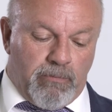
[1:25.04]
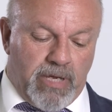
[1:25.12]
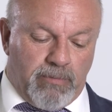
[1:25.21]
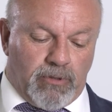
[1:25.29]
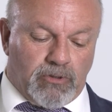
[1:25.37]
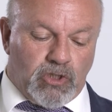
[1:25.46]

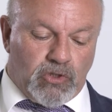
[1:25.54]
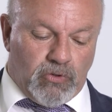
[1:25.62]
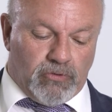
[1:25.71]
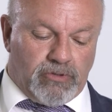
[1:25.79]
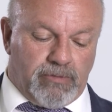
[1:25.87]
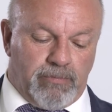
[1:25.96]
People
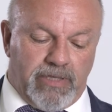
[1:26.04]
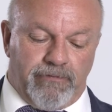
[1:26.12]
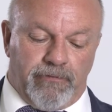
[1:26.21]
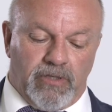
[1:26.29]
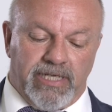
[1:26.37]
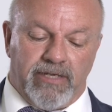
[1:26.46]
should be
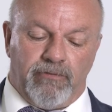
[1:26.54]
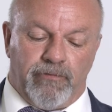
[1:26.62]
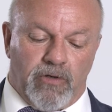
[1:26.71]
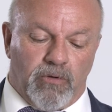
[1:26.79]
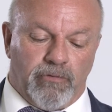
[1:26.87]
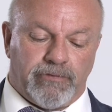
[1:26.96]
fully
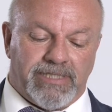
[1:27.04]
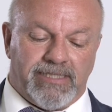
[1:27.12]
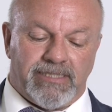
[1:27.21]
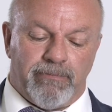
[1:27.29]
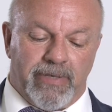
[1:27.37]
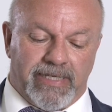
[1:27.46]
involved
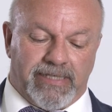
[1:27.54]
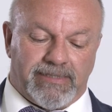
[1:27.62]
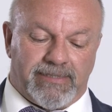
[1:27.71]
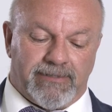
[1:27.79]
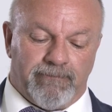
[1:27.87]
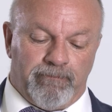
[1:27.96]
in
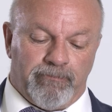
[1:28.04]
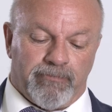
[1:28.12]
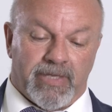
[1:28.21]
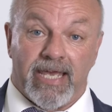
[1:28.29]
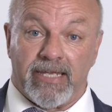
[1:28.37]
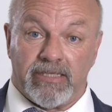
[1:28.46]
debate,
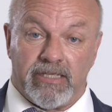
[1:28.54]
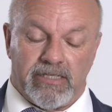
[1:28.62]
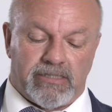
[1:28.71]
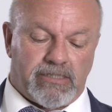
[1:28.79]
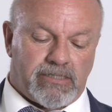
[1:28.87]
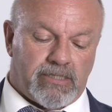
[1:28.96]
and
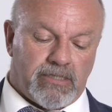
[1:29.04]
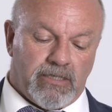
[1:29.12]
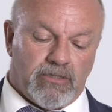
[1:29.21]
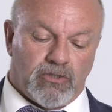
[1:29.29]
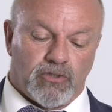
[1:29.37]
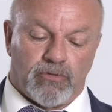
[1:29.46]
this
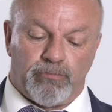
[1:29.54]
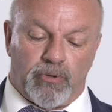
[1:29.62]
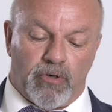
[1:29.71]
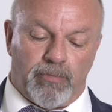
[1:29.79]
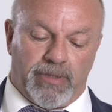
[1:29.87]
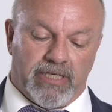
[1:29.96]
should
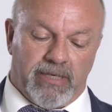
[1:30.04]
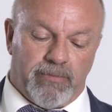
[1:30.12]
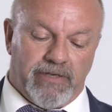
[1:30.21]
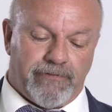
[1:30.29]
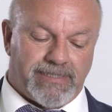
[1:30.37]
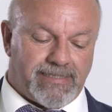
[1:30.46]
properly
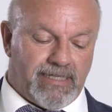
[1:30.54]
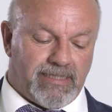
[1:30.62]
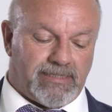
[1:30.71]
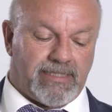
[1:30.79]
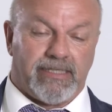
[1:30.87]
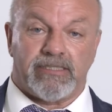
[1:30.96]
be
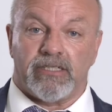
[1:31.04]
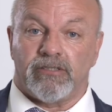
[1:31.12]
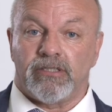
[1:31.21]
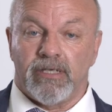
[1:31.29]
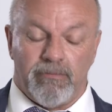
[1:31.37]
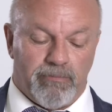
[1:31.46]

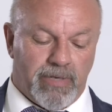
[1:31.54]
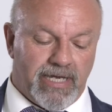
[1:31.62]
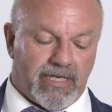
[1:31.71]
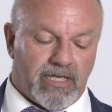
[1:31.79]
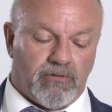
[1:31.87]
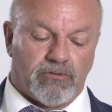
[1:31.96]
facilitated
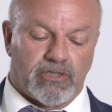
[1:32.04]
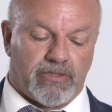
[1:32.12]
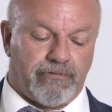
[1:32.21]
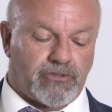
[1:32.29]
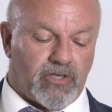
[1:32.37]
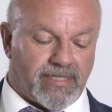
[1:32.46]
by a
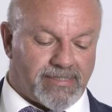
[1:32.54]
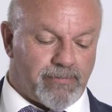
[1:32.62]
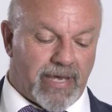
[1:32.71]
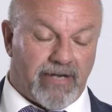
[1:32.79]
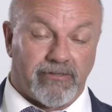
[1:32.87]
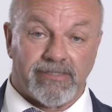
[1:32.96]
culture of
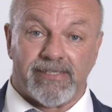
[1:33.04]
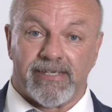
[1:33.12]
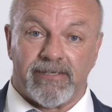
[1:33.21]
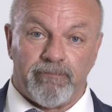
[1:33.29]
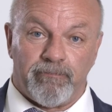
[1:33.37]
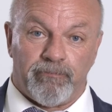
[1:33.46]
transparency.